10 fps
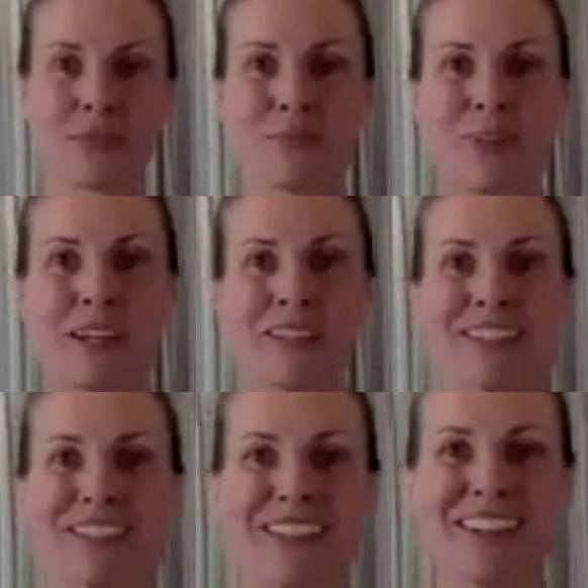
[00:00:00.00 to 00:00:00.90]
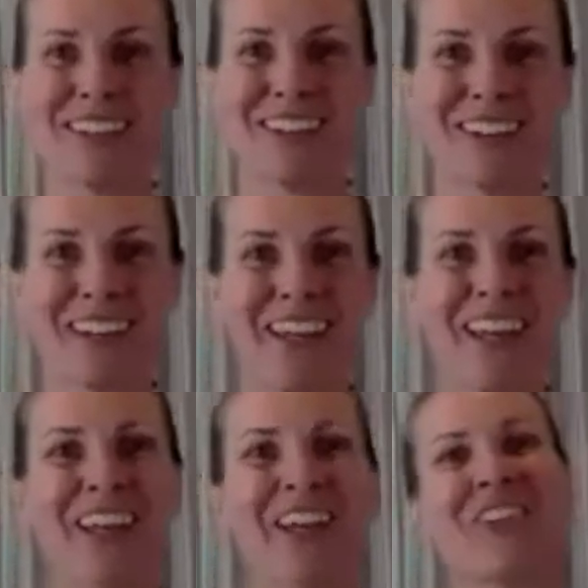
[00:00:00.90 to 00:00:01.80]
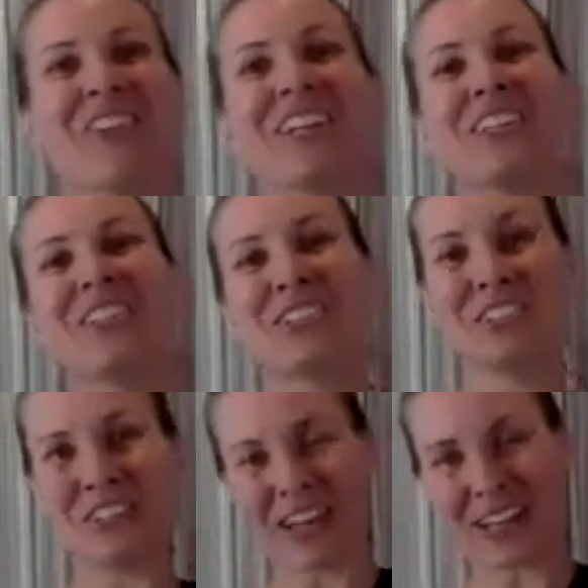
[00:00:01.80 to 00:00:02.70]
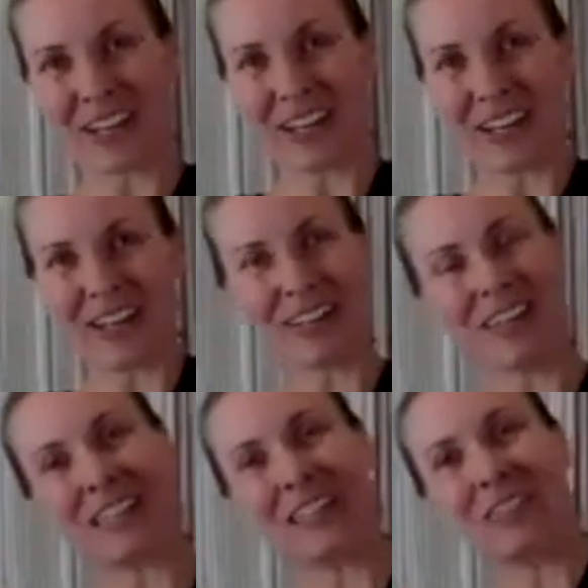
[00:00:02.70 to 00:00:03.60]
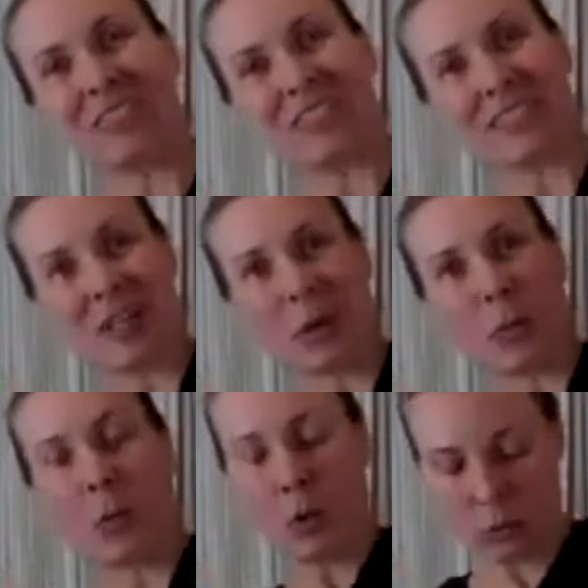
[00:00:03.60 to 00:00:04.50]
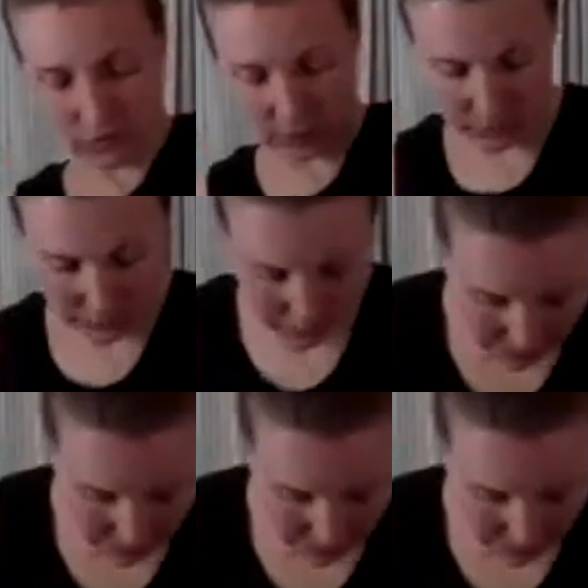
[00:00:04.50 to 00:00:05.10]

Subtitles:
Back to center. We're gonna do that lift and tip over.